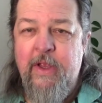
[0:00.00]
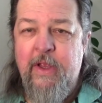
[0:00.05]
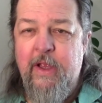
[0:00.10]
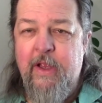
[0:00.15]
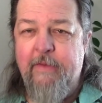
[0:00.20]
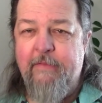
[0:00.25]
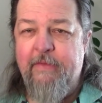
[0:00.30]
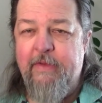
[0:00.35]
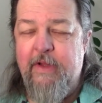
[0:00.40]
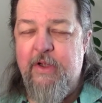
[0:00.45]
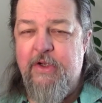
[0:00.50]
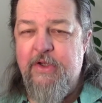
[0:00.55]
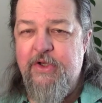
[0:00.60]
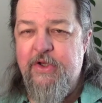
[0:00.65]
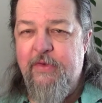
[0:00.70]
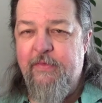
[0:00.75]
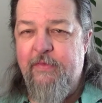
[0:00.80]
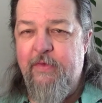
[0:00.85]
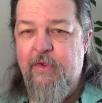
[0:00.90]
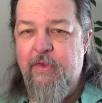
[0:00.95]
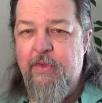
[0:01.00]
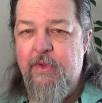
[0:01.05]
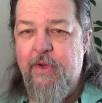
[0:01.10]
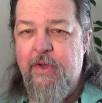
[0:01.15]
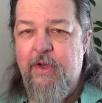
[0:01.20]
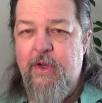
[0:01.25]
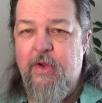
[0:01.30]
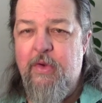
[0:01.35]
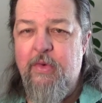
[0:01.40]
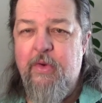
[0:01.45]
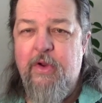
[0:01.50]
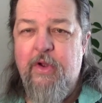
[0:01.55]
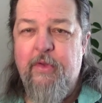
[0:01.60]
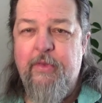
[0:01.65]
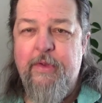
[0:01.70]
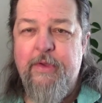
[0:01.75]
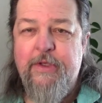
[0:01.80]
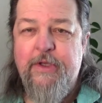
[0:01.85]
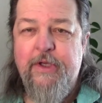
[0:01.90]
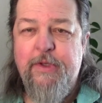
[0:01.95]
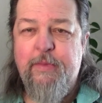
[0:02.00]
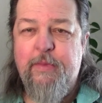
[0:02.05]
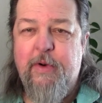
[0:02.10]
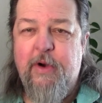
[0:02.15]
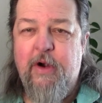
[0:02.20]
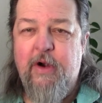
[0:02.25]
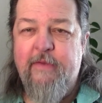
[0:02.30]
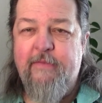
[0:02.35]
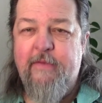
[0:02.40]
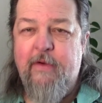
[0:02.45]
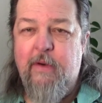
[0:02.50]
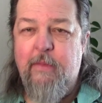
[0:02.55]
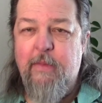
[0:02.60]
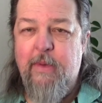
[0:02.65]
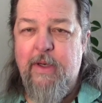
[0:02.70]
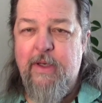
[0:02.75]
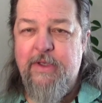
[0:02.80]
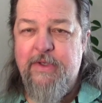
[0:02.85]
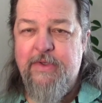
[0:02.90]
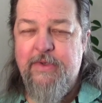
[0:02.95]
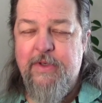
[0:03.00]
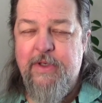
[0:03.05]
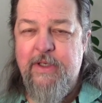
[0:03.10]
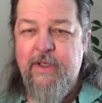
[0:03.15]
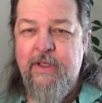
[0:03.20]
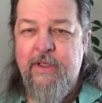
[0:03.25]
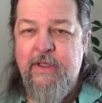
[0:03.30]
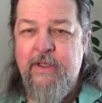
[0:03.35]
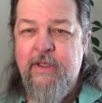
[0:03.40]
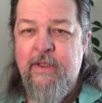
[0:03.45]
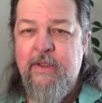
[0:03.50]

And for those of you that don't know, this is part of our ministry.